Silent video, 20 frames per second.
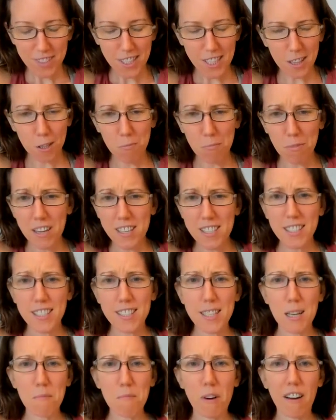little
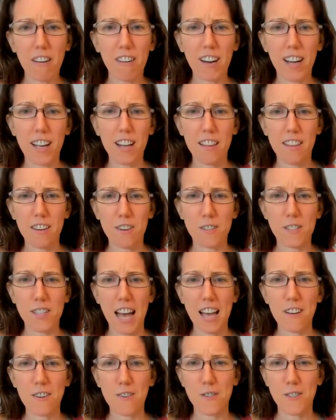bracelets I'm wearing, there's
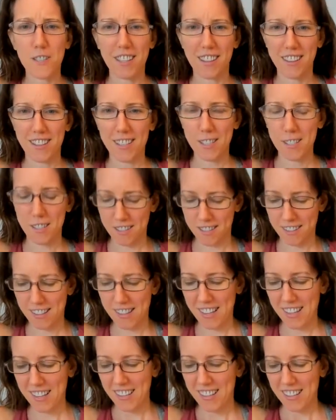energy.
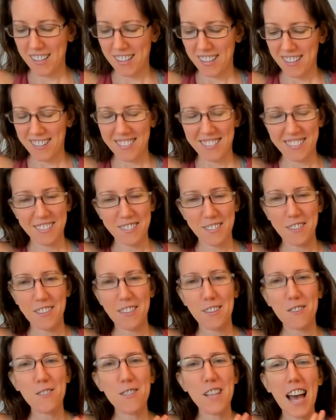
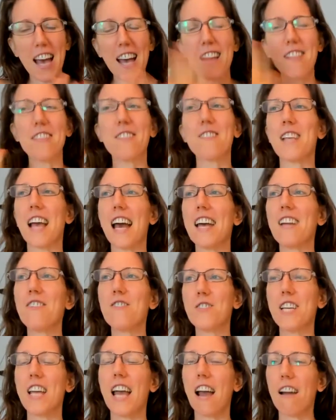There's
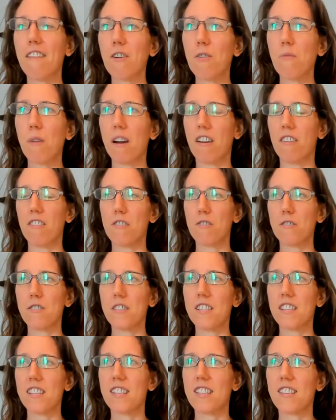energy everywhere, and
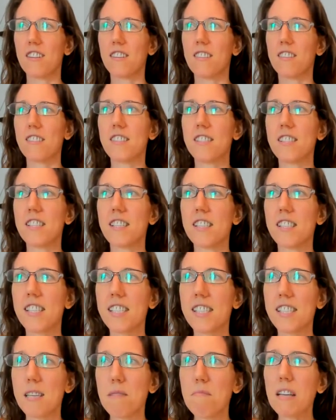there's
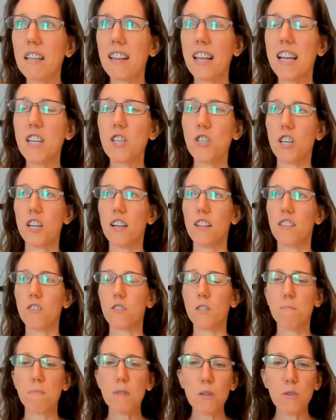stimulation, and
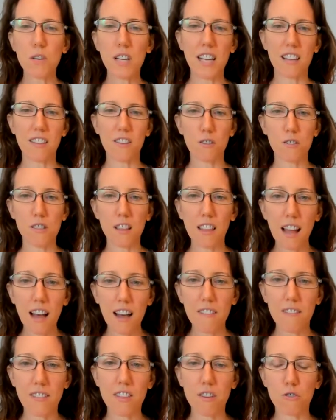there's beauty, and there's
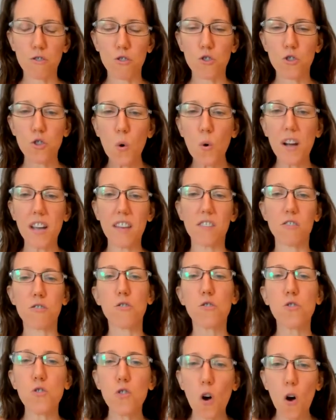love, and there's joy, and
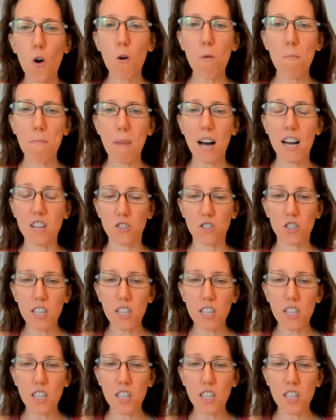there's so much,